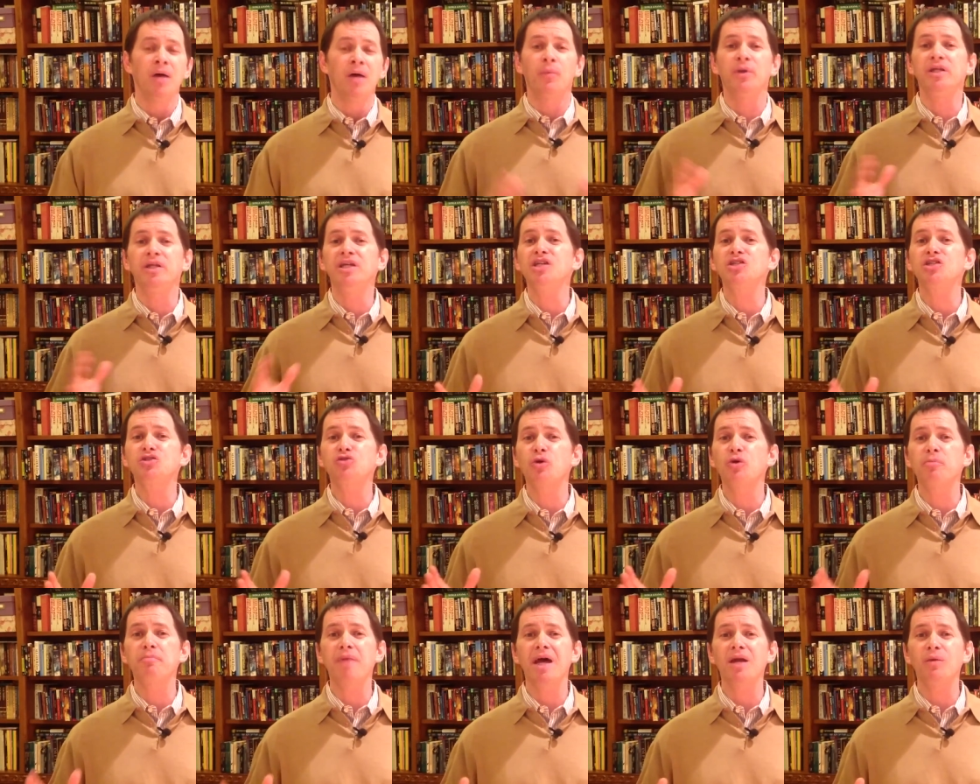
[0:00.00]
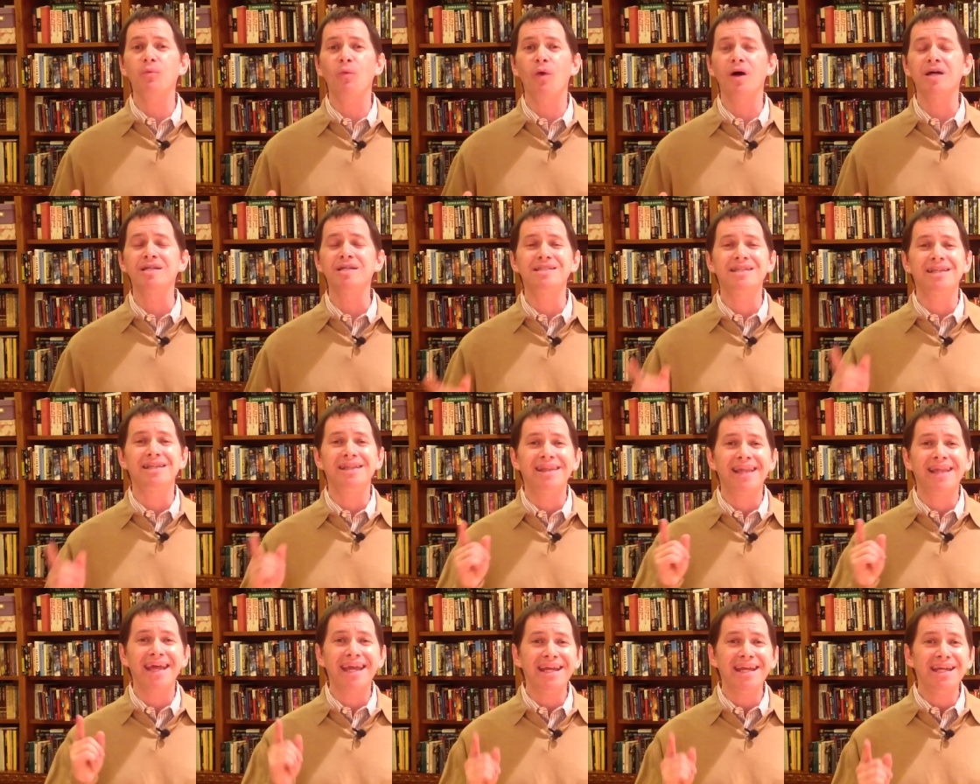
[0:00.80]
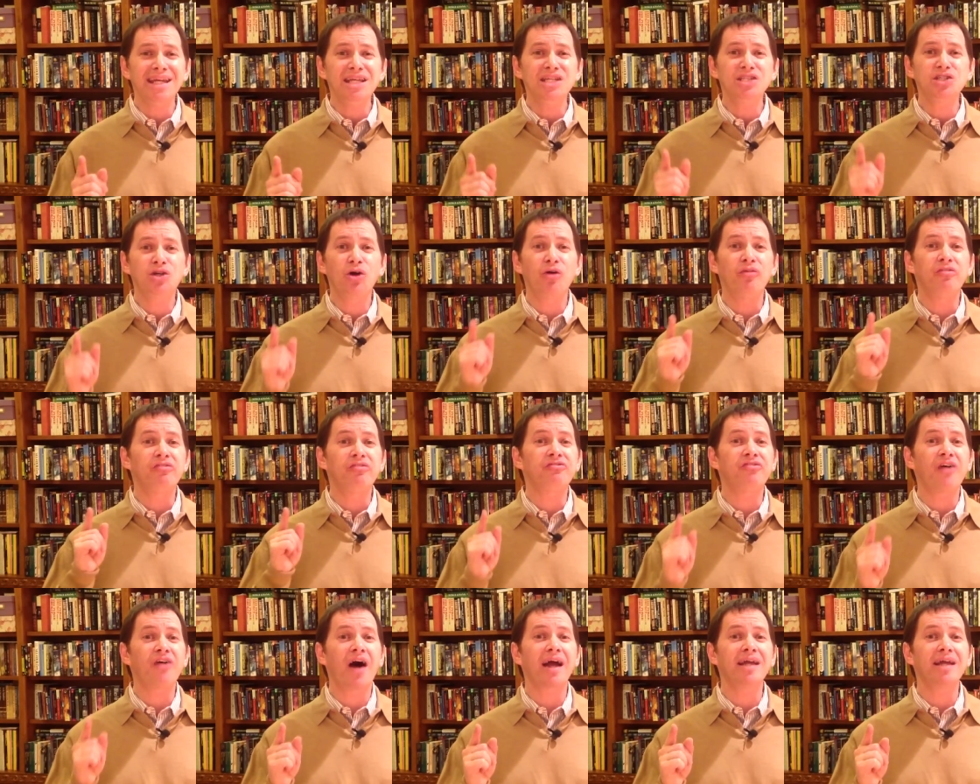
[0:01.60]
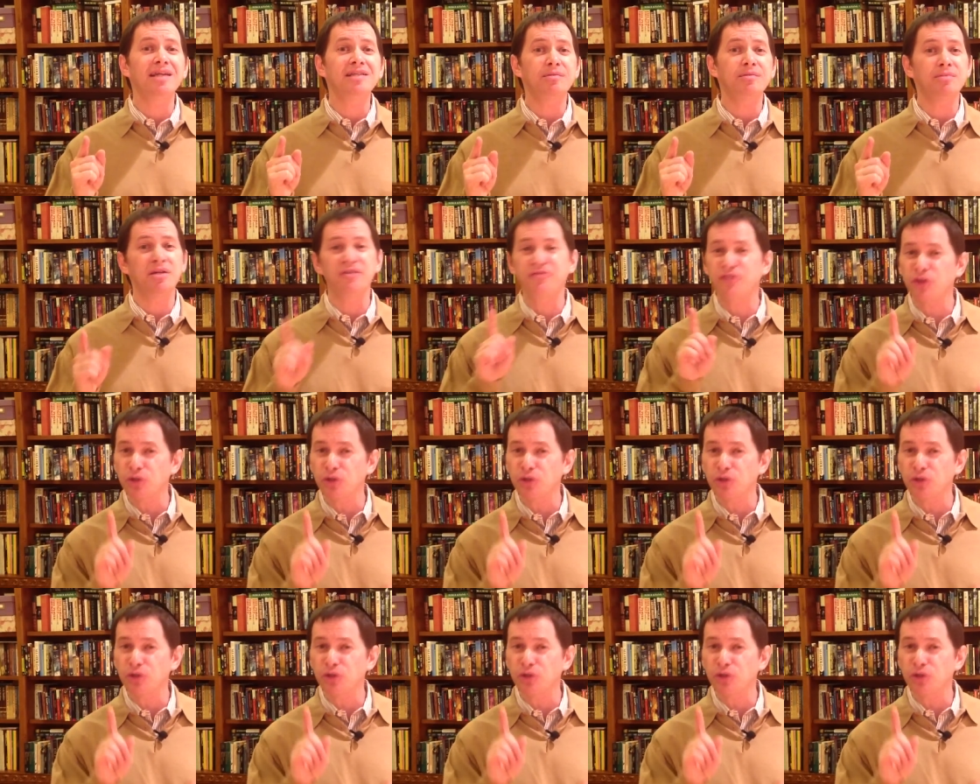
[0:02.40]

What Yisro meant was, Ladies, go find him, and if